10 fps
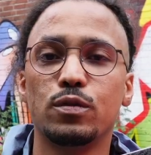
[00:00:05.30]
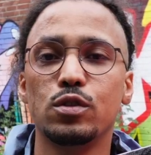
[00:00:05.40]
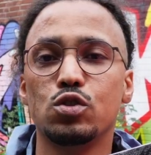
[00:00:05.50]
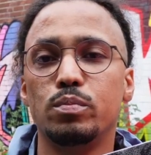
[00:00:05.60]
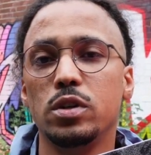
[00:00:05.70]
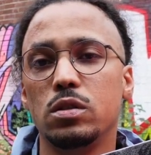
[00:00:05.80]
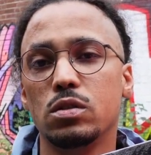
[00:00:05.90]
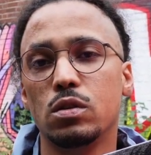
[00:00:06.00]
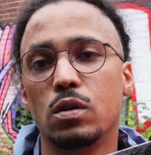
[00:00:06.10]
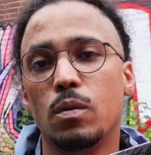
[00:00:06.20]
of the
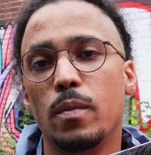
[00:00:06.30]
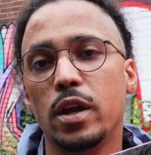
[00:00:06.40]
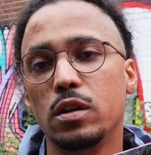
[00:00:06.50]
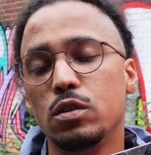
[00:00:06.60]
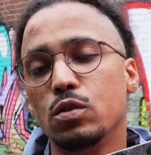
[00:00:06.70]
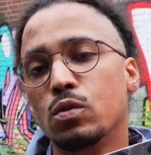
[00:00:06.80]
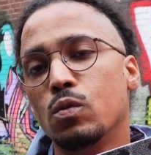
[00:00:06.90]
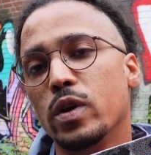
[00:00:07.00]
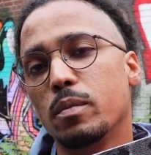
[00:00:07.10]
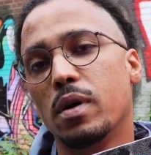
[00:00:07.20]
Chupito, many new
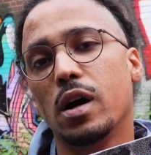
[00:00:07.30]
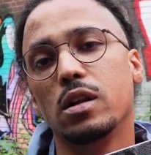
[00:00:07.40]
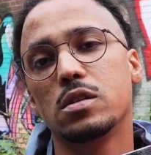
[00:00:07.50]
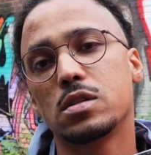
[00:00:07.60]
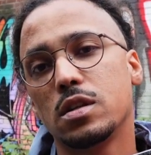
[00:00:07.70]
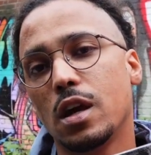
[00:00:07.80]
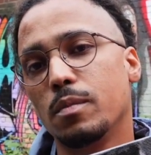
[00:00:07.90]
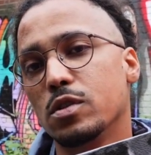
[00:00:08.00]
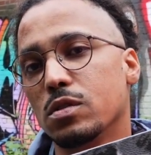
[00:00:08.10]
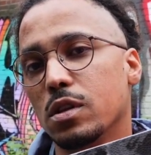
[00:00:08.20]
wing pilots
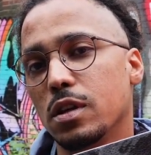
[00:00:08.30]
came into the